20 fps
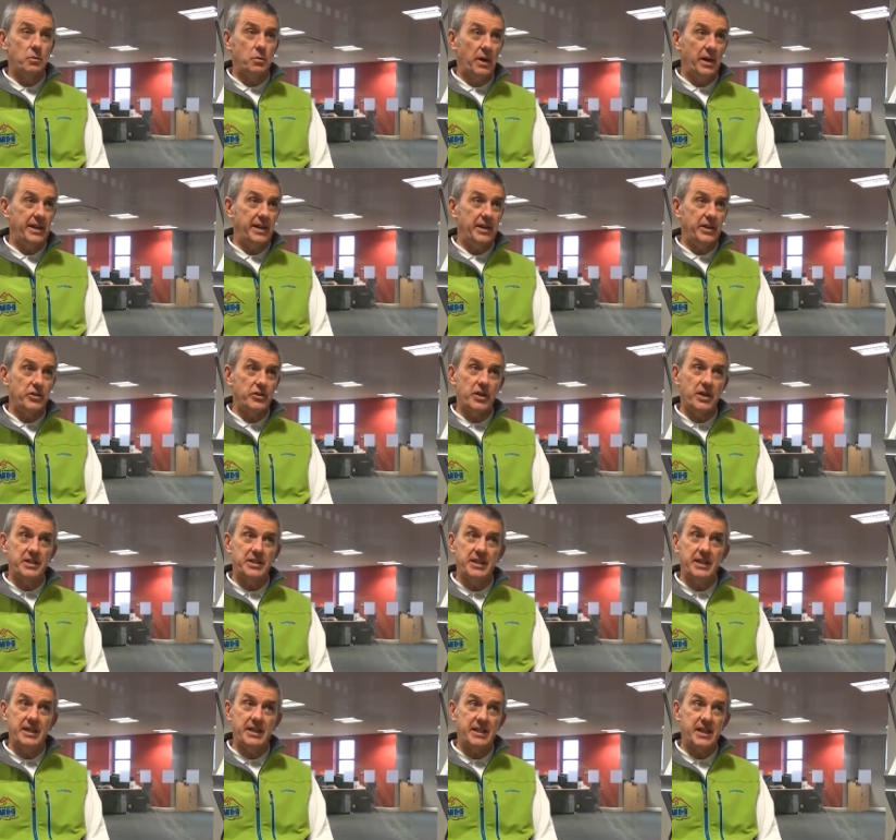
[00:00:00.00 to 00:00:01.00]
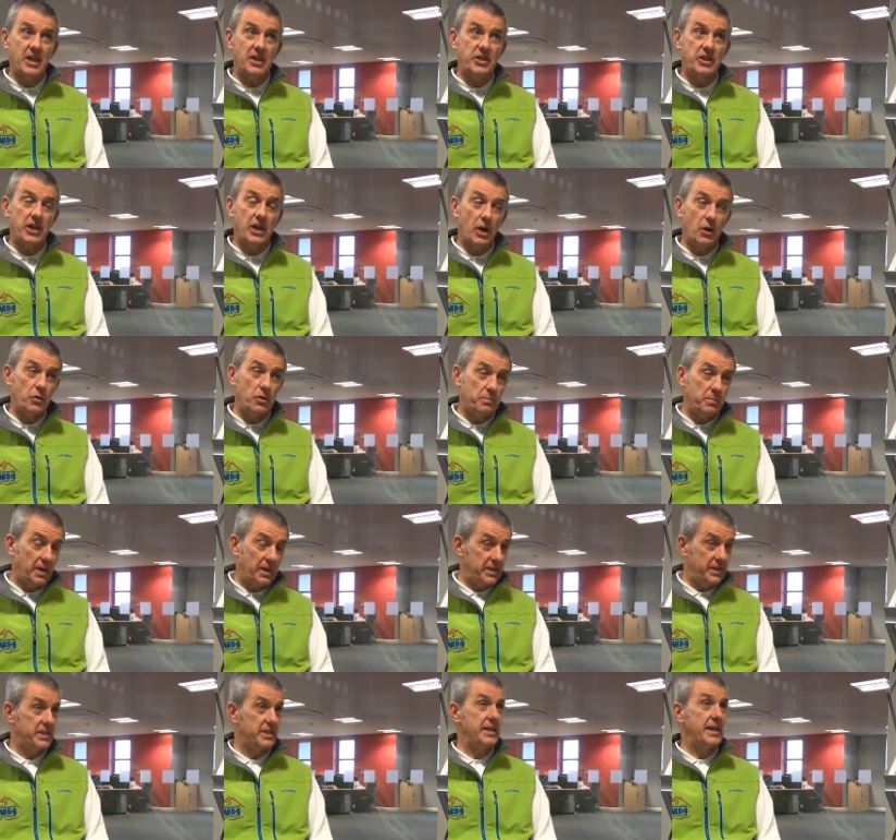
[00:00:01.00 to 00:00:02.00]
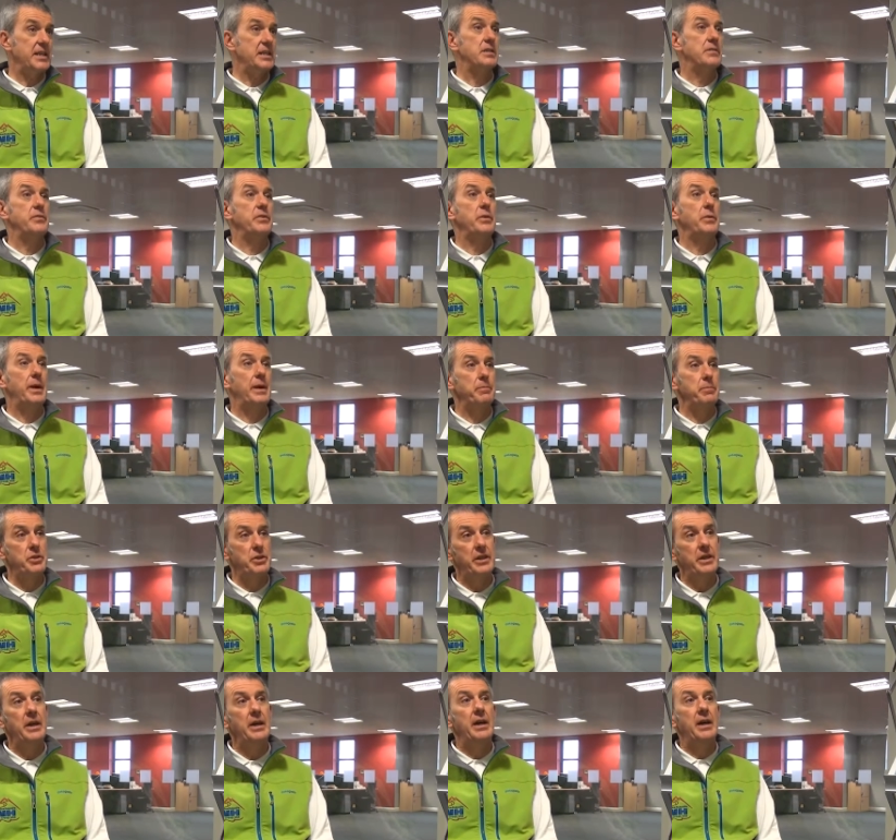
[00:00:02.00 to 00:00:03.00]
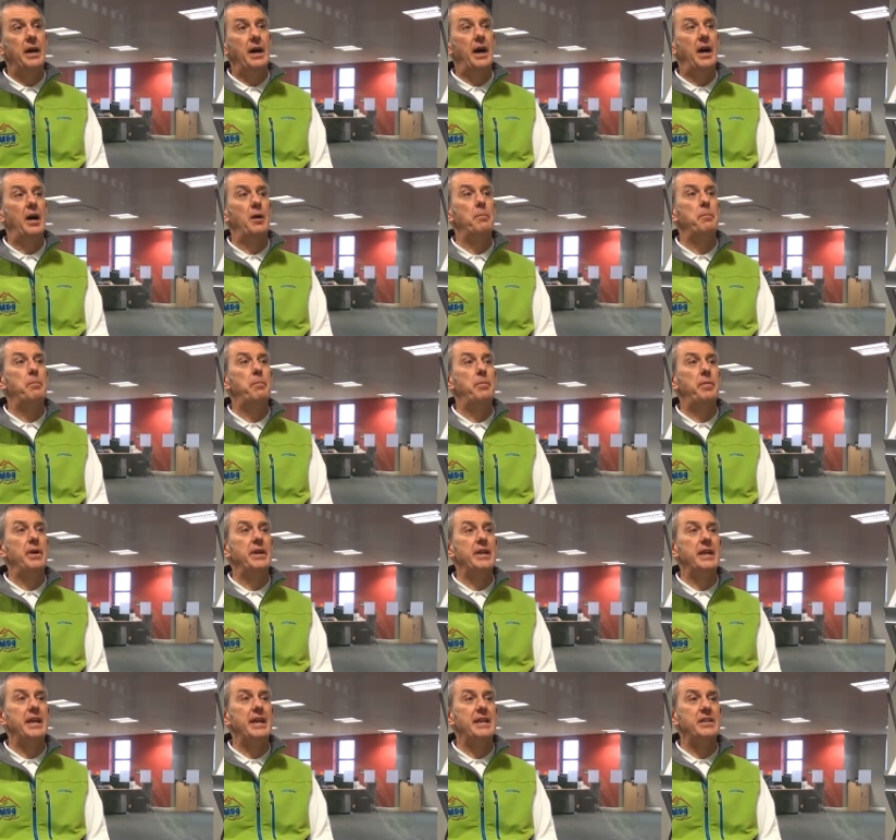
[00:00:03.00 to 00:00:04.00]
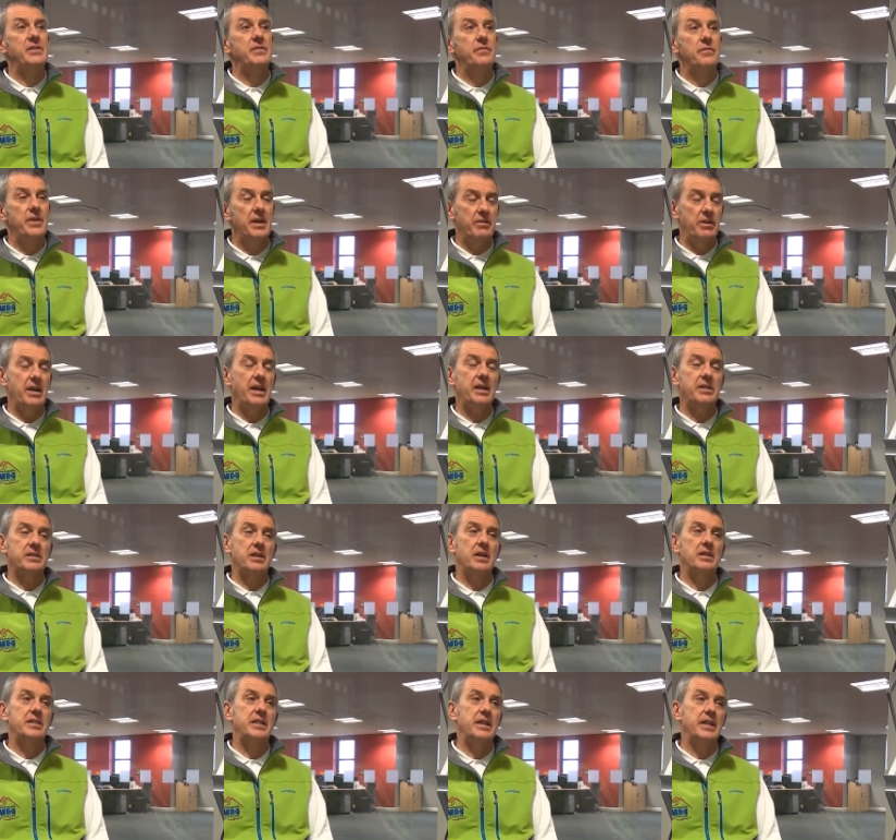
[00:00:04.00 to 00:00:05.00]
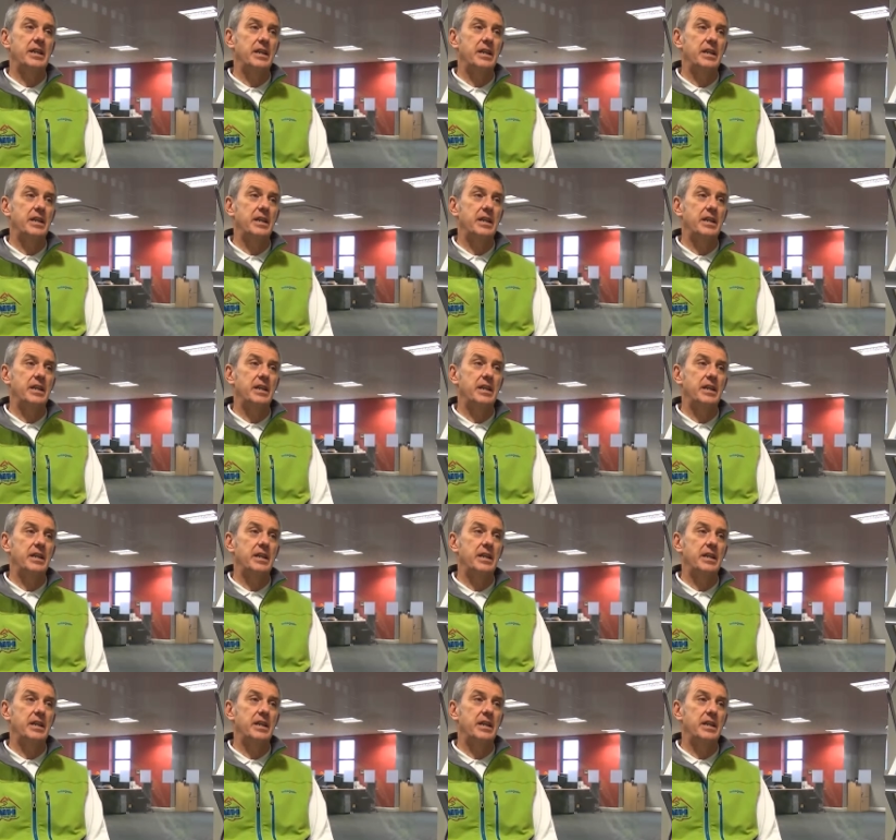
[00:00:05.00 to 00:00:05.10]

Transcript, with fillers: quite interesting. It's actually owned by the state of New Hampshire, um, but it's very exciting.